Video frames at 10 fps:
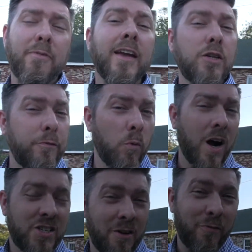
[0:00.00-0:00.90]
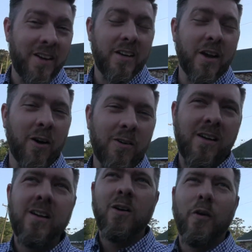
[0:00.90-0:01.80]
thank you for watching the video
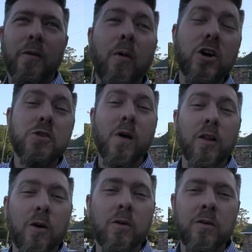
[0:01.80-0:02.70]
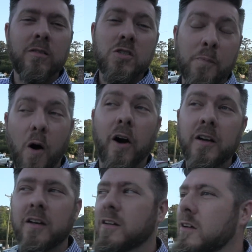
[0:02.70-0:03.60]
on the Marshmallow Spark,